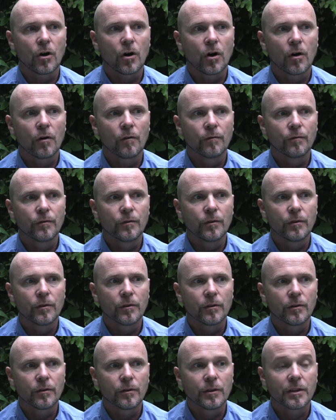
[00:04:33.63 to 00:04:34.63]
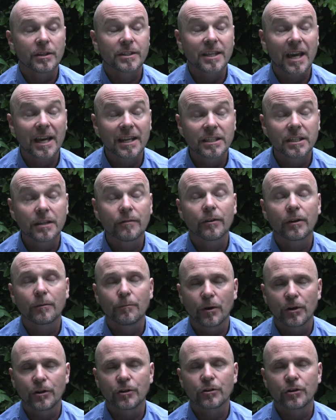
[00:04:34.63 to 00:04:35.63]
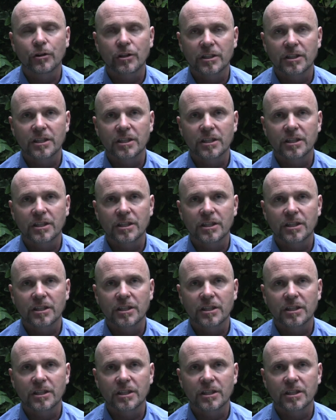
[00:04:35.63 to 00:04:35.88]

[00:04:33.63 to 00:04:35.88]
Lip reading: of the scientific monitoring